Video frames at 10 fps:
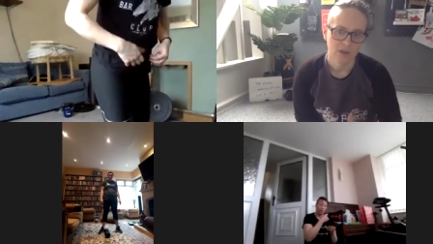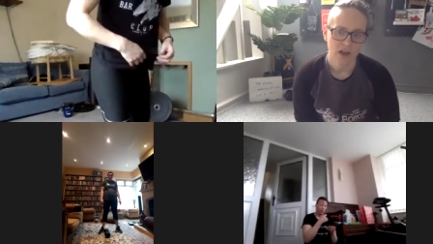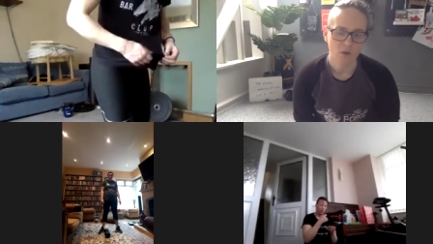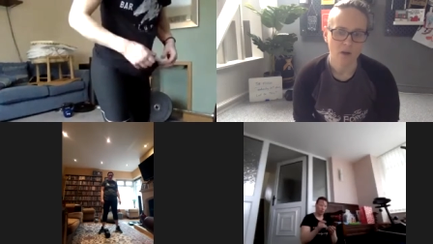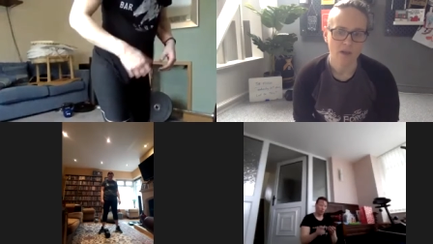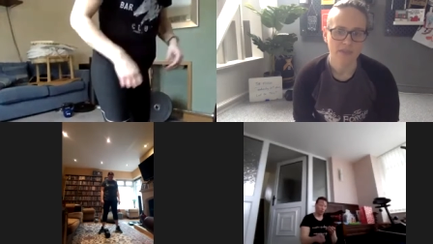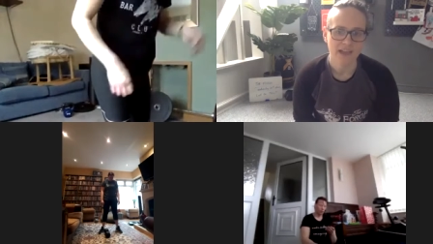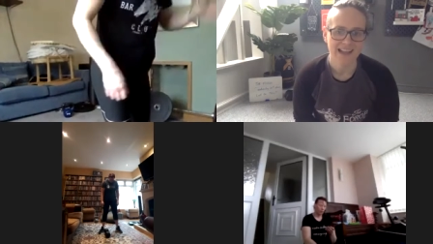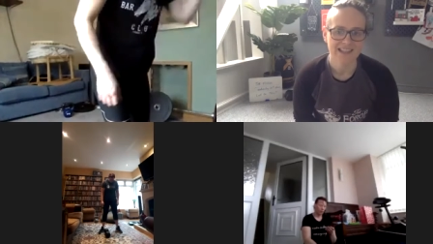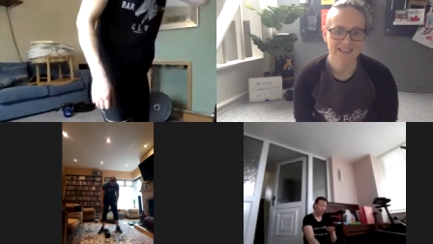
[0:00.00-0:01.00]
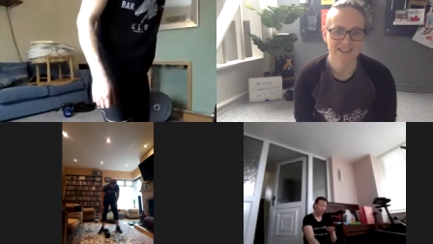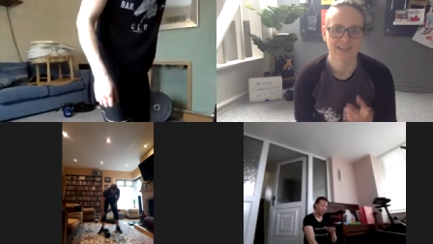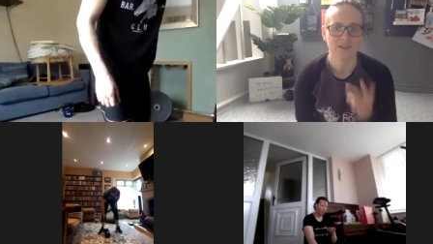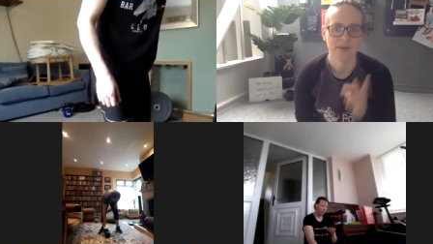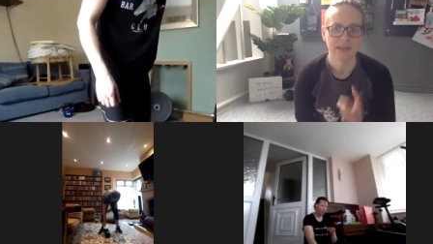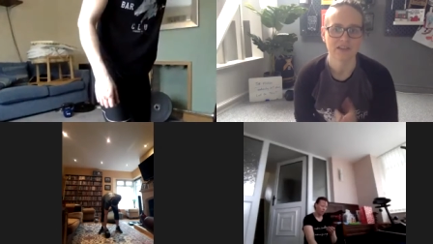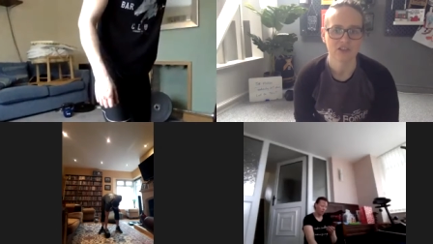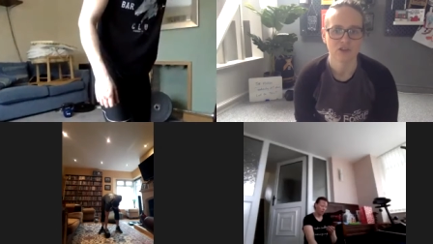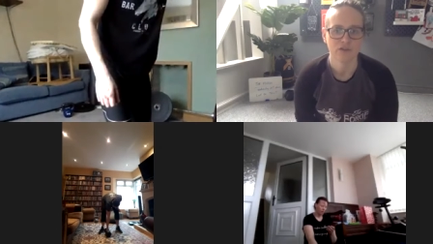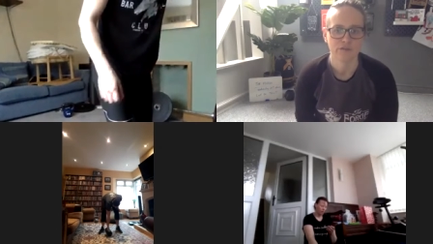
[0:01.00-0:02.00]
I want that to still be a
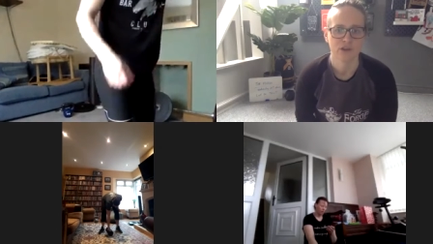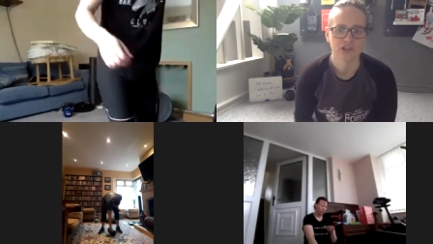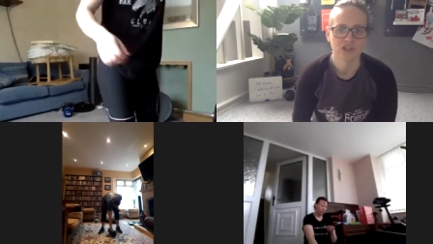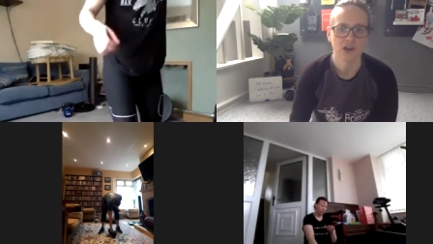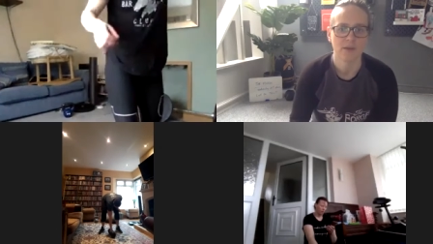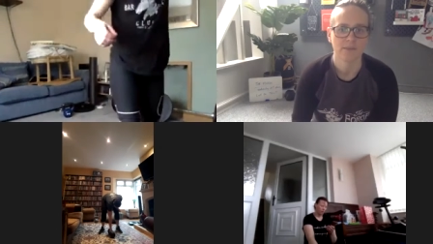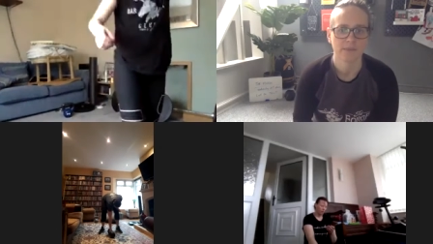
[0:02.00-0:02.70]
2-footed jump.